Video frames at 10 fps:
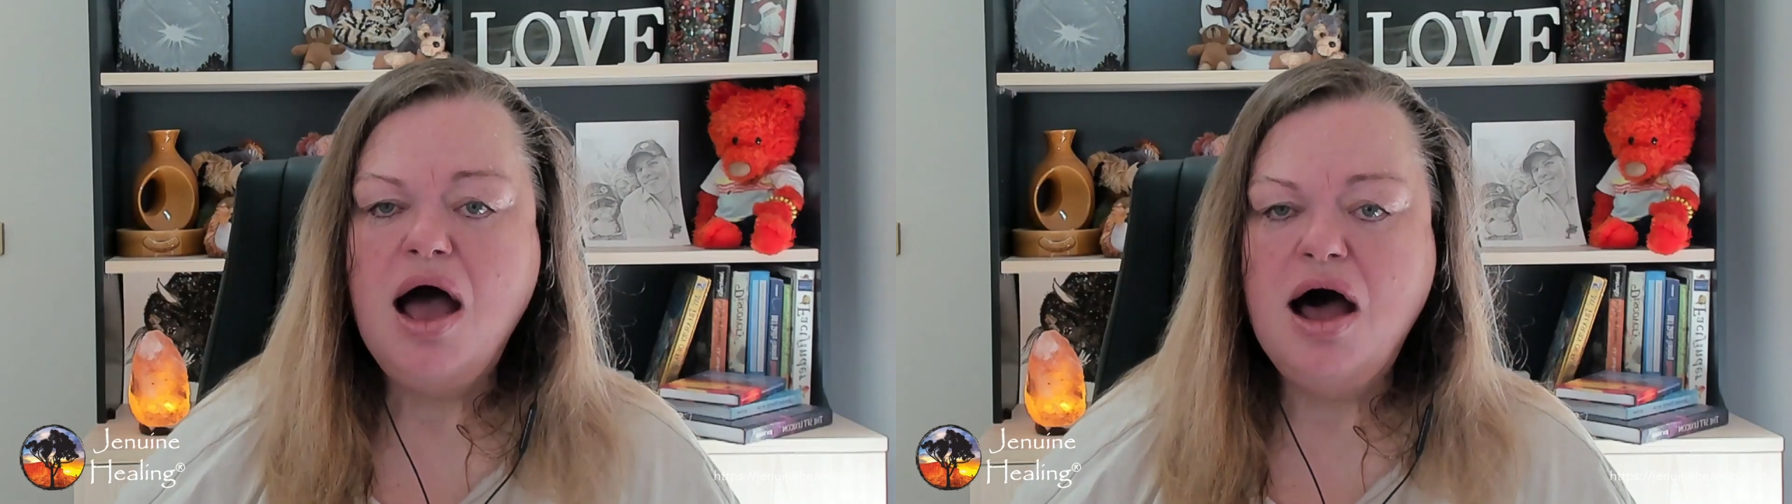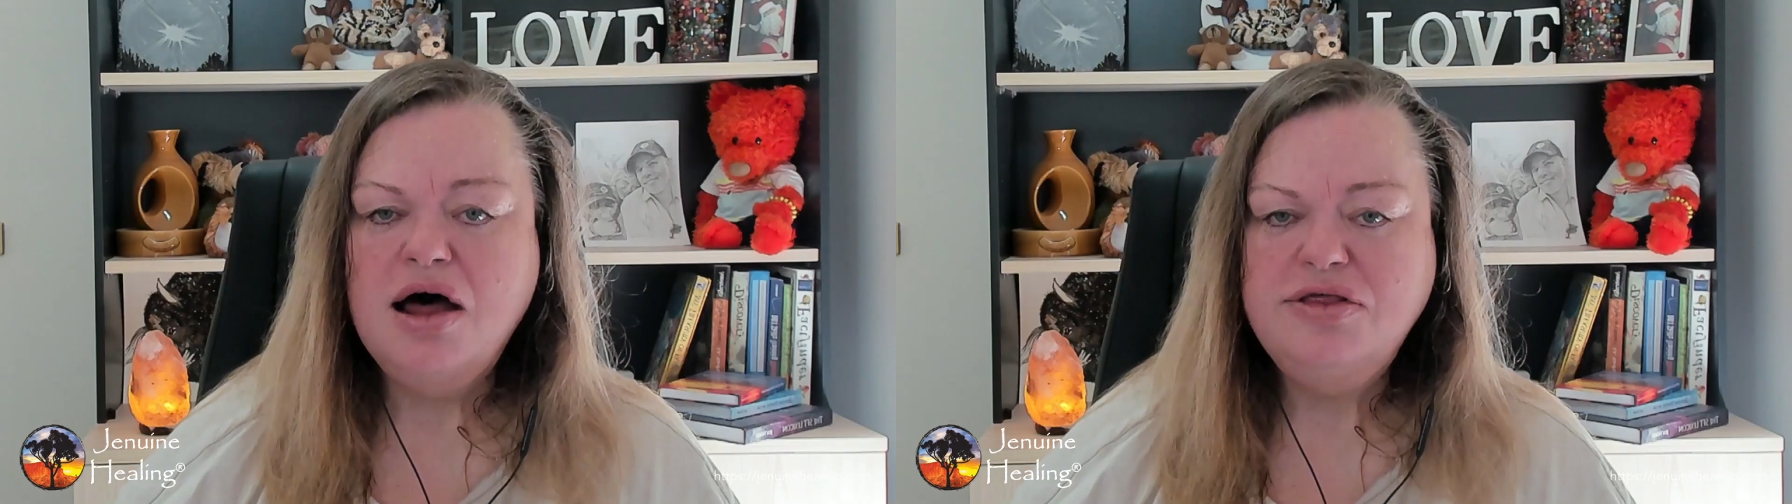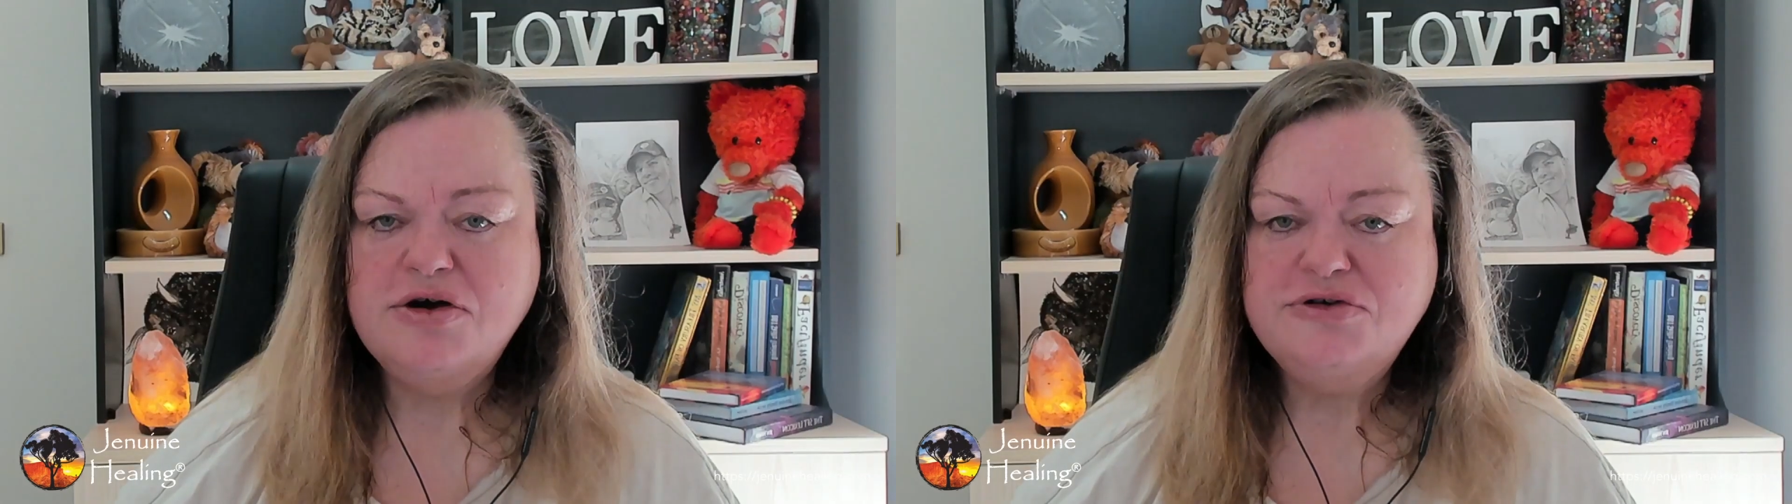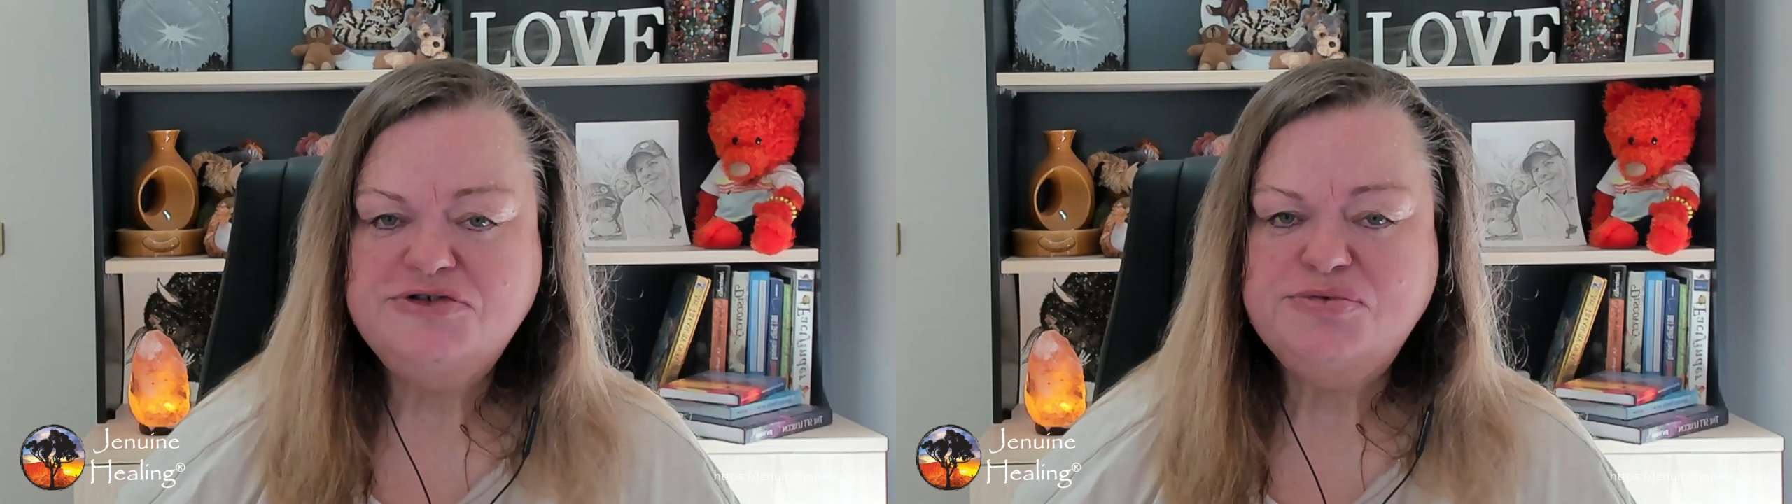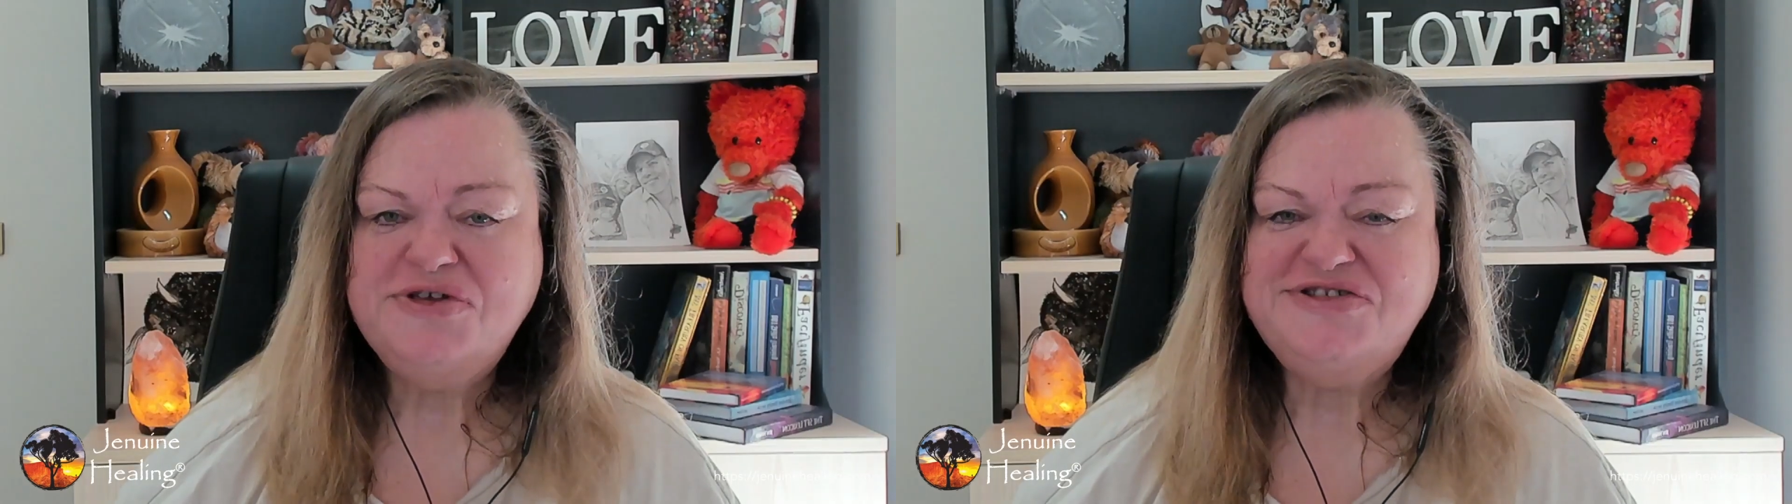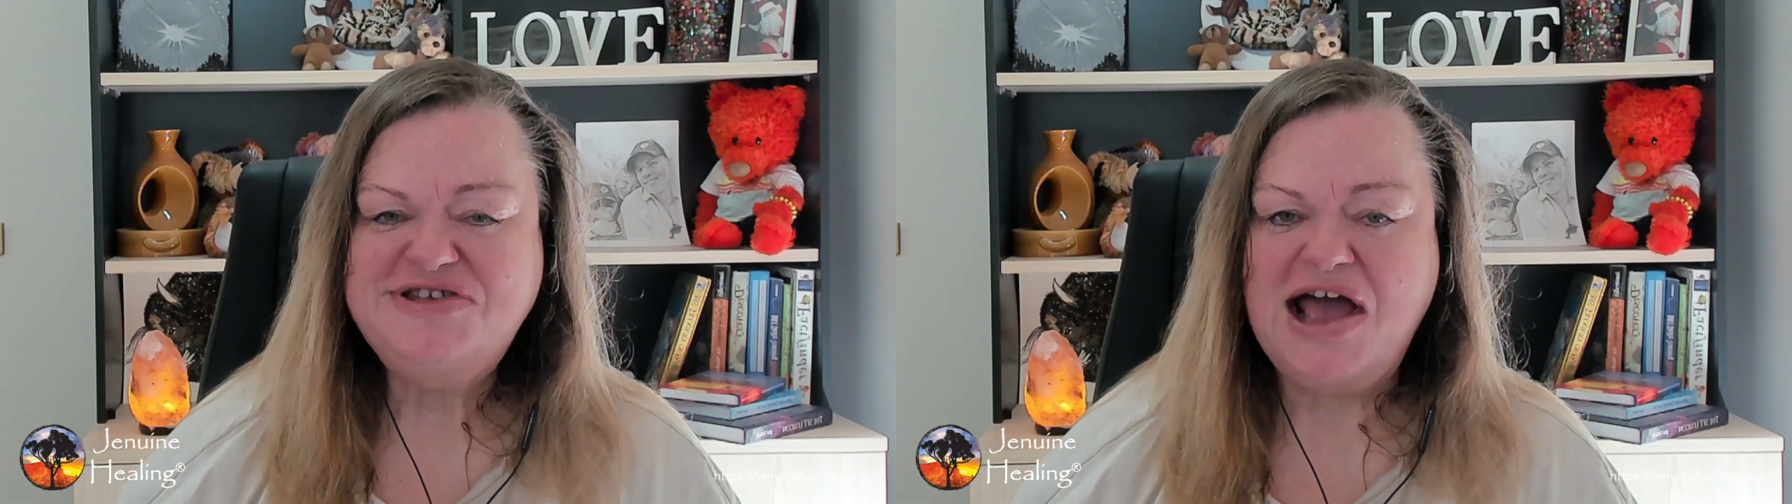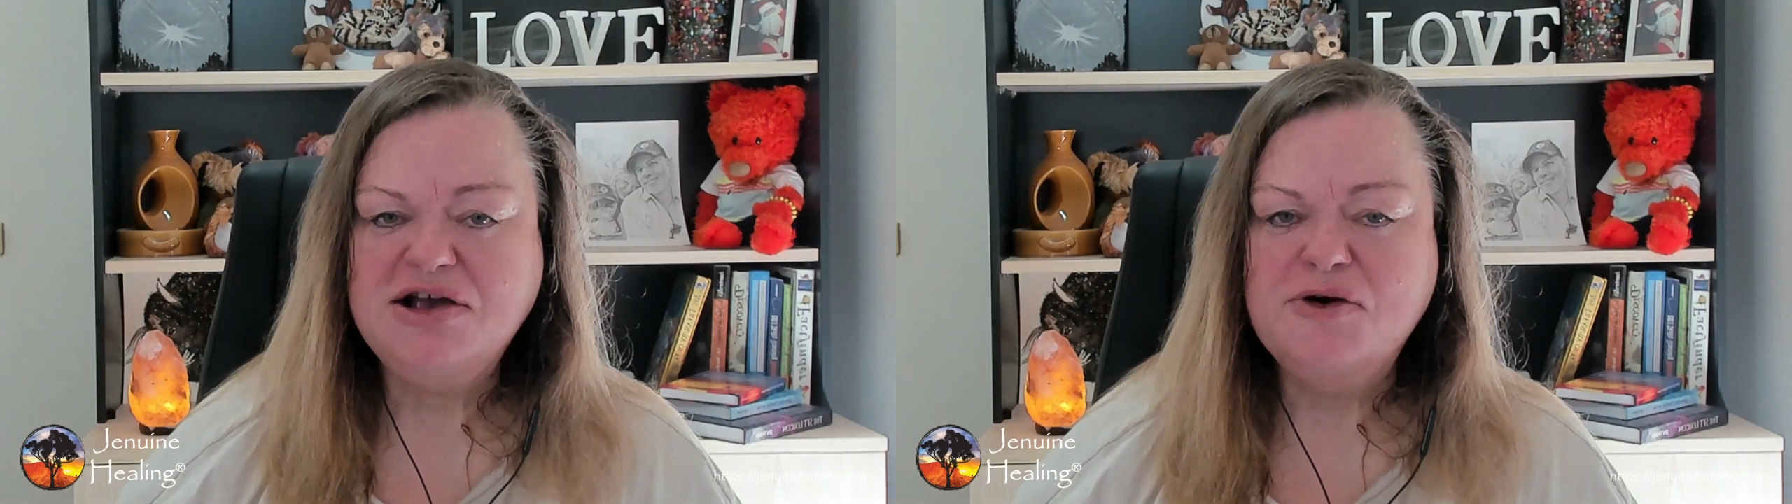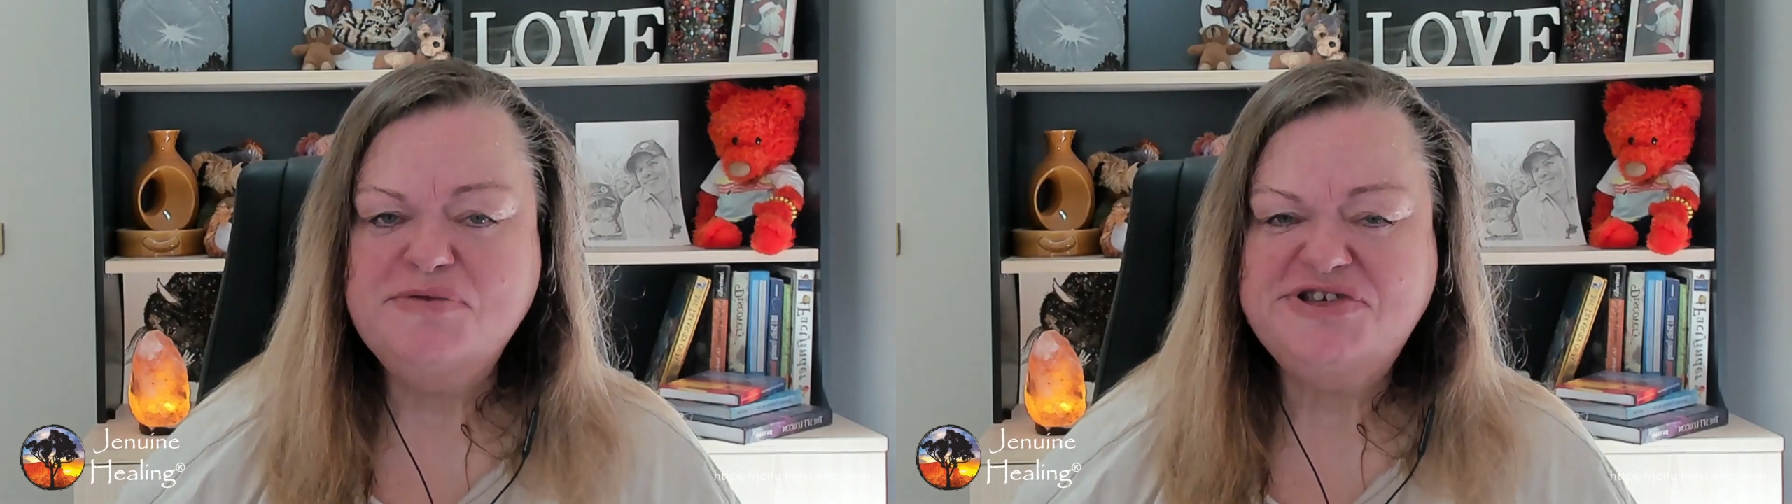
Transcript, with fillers: all those with Stockholm